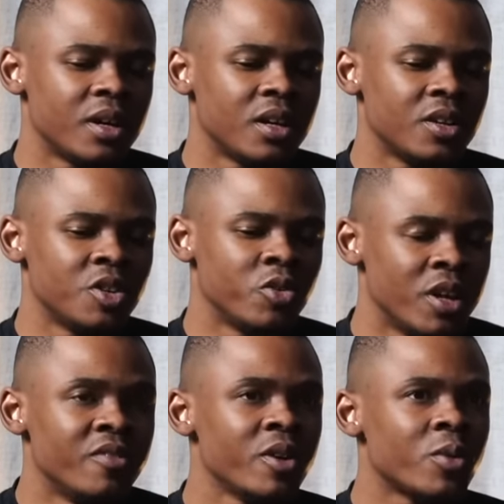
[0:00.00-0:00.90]
you're
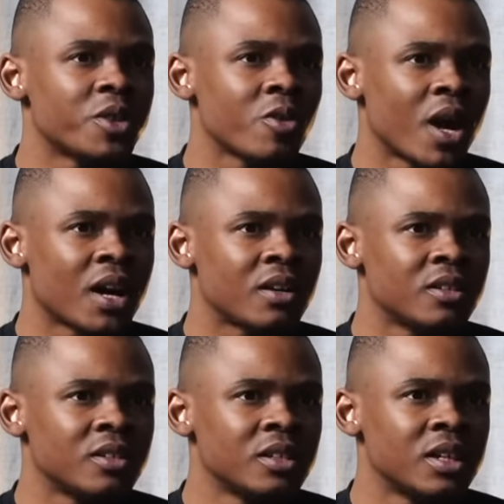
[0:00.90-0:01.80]
living with your
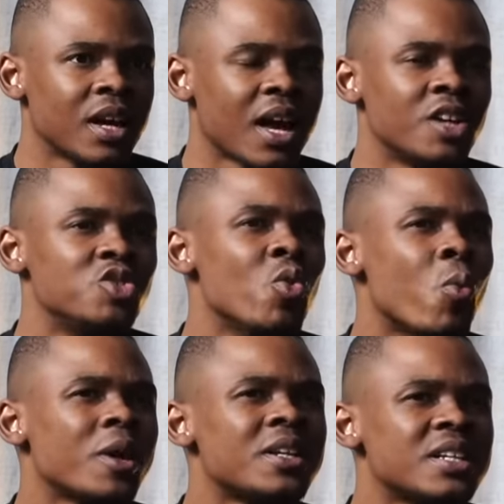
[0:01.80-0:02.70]
uncle and you're
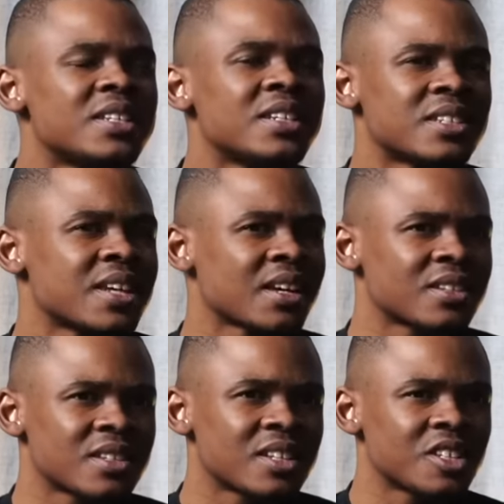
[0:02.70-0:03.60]
witnessing
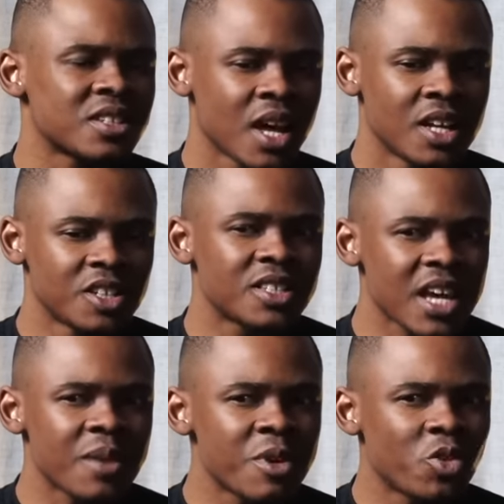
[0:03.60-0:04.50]
sex. Just just
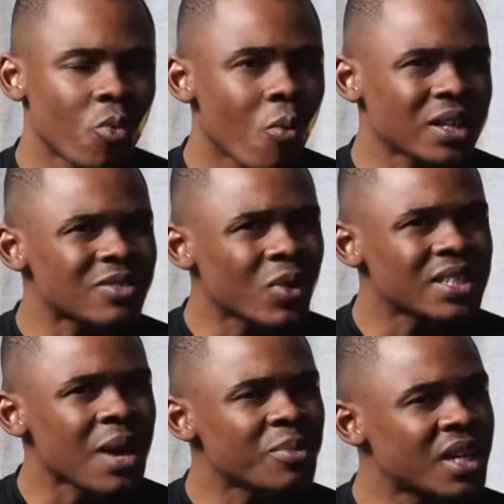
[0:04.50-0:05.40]
take me through what's
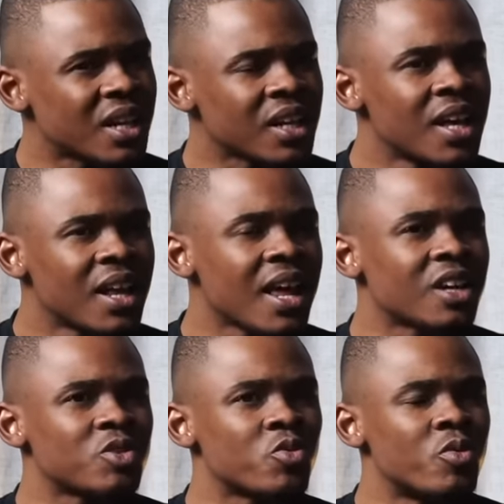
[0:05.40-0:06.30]
happening.
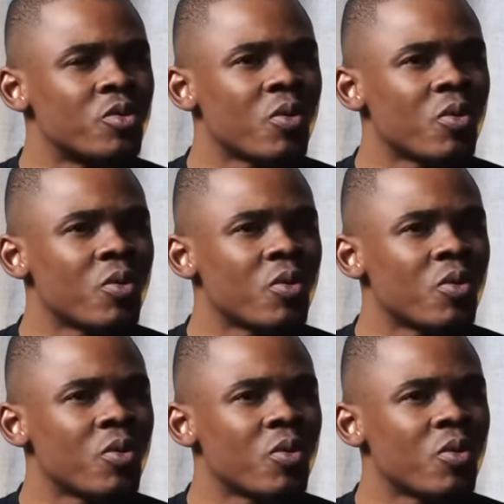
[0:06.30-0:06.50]
Like, do